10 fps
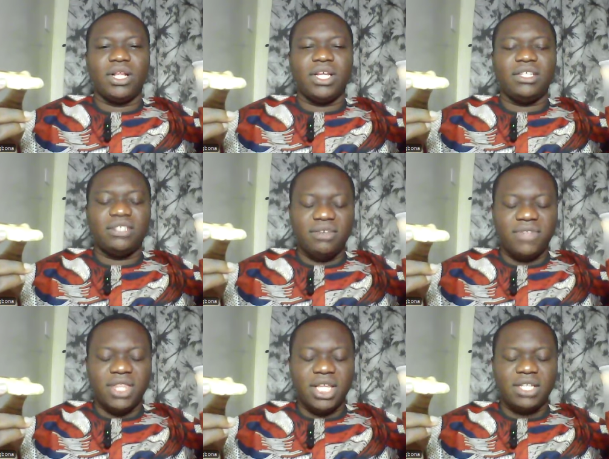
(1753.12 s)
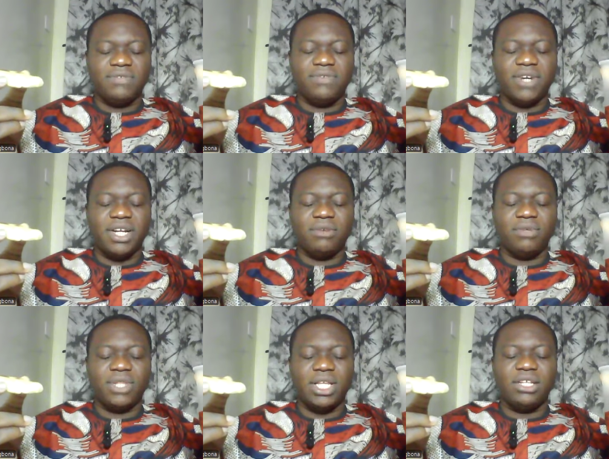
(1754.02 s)
Let's give thanks. Father,
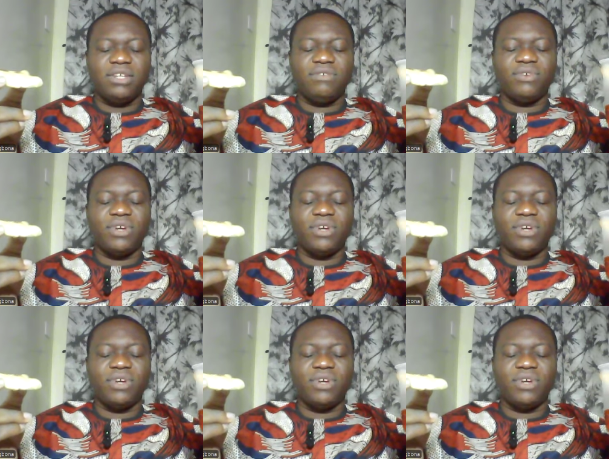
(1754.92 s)
we thank you